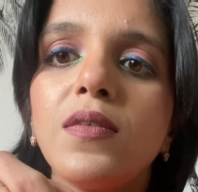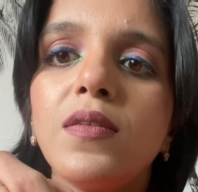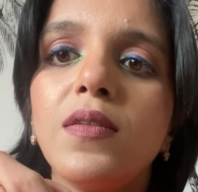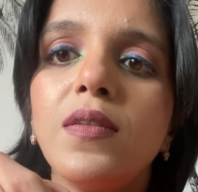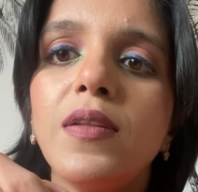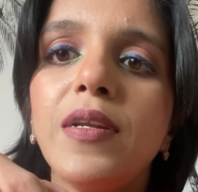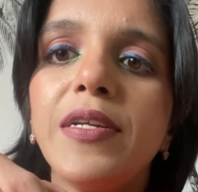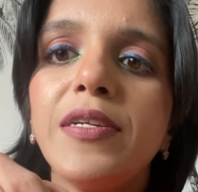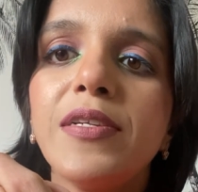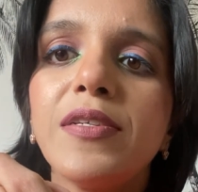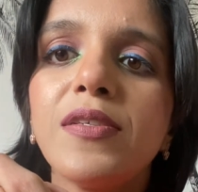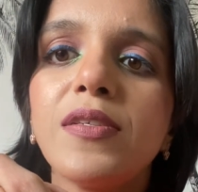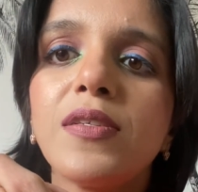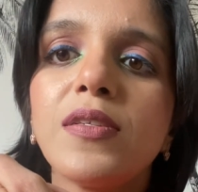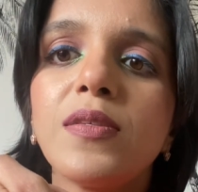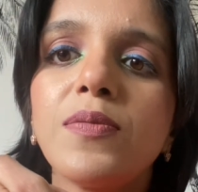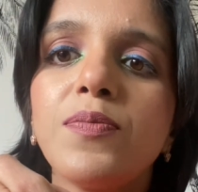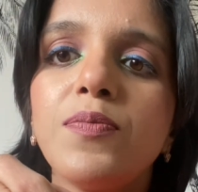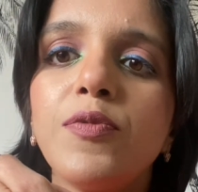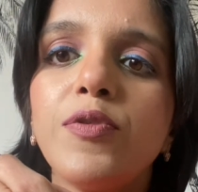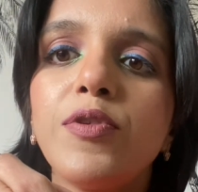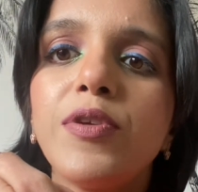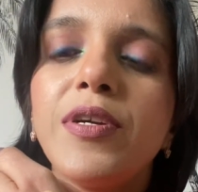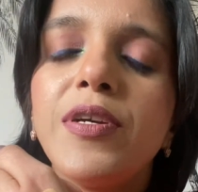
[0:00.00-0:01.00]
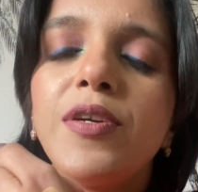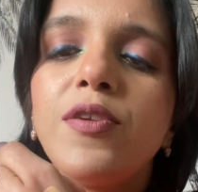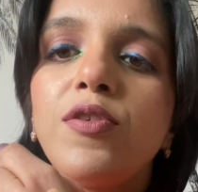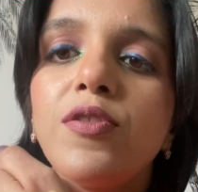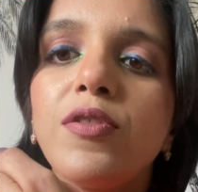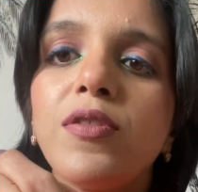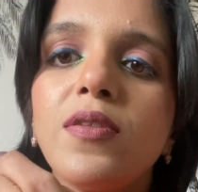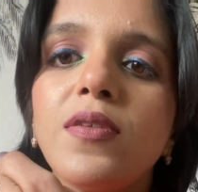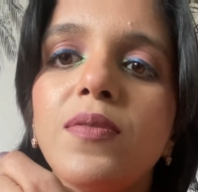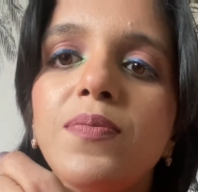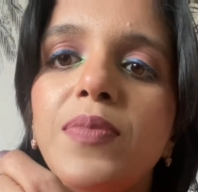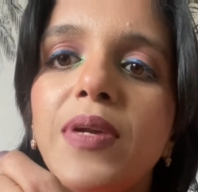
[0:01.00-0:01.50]
Let's put it
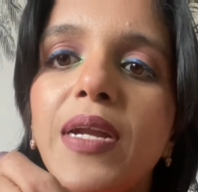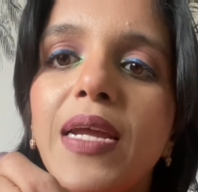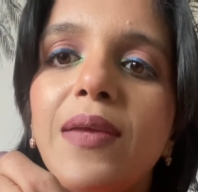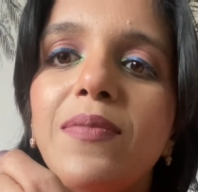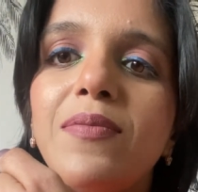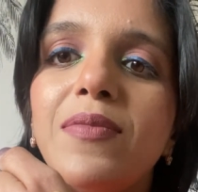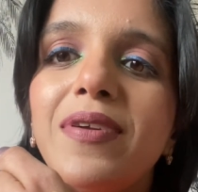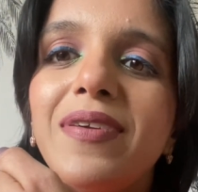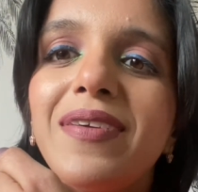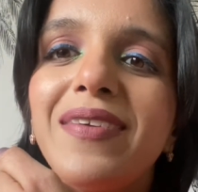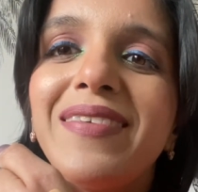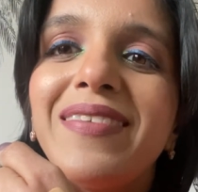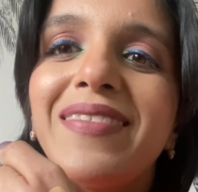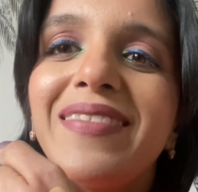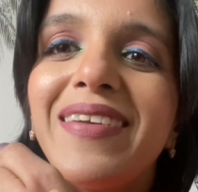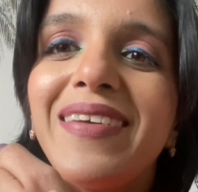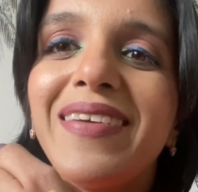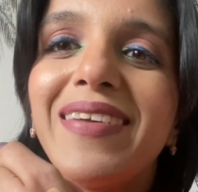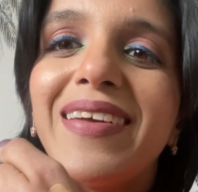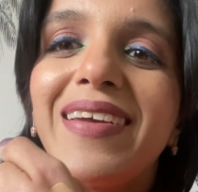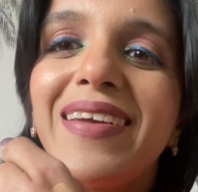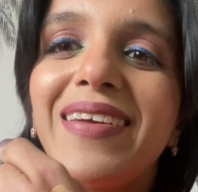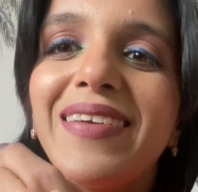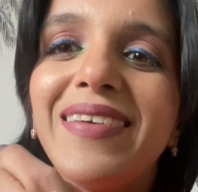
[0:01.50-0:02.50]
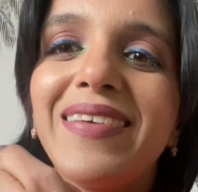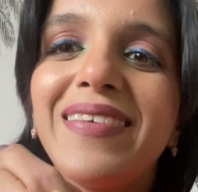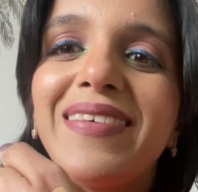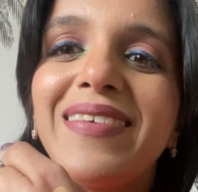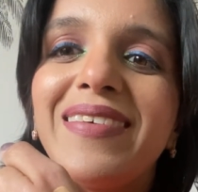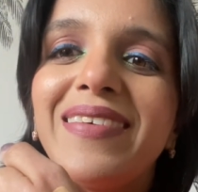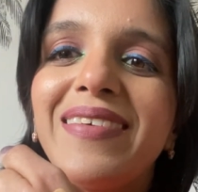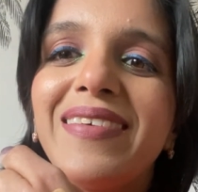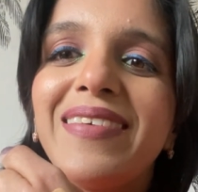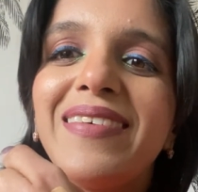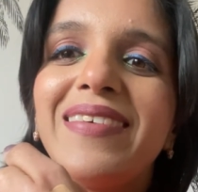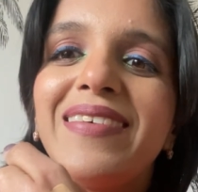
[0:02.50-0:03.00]
on the primer that I had
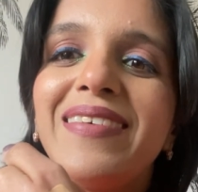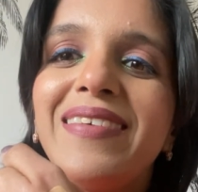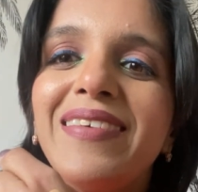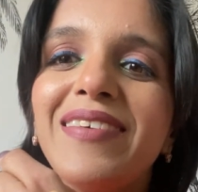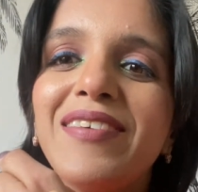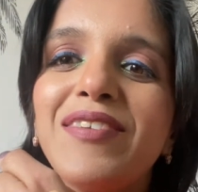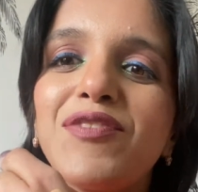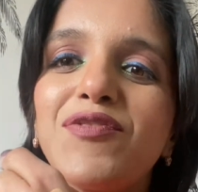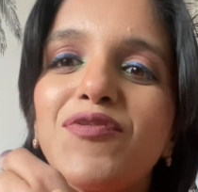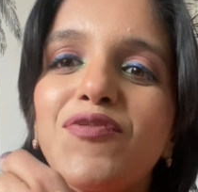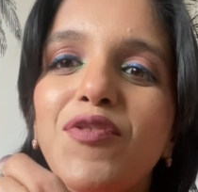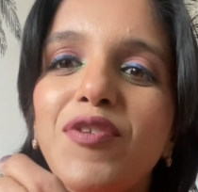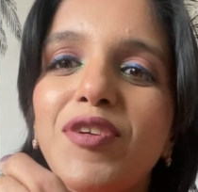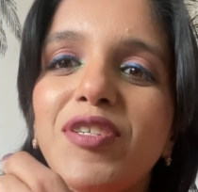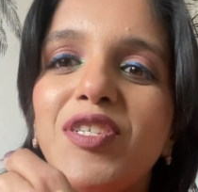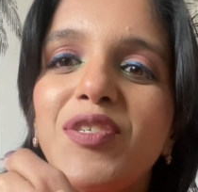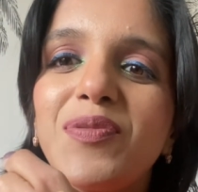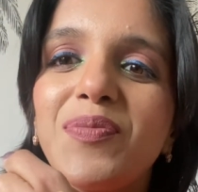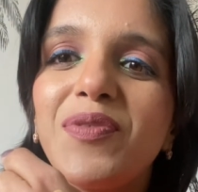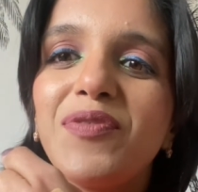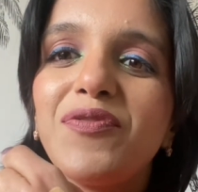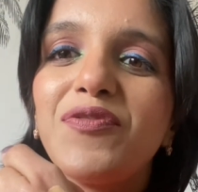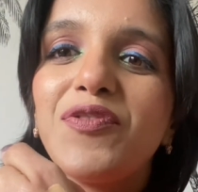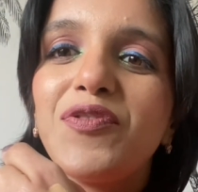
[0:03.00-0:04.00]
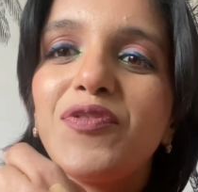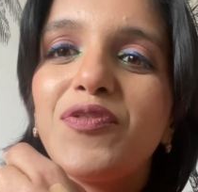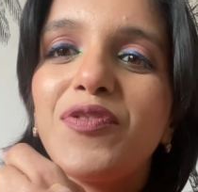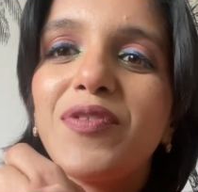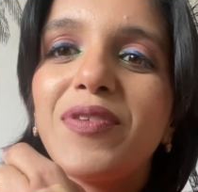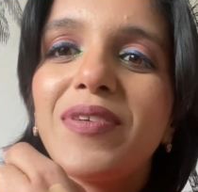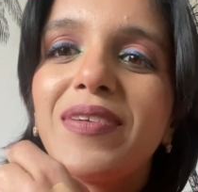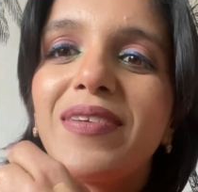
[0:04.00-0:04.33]
swatched before.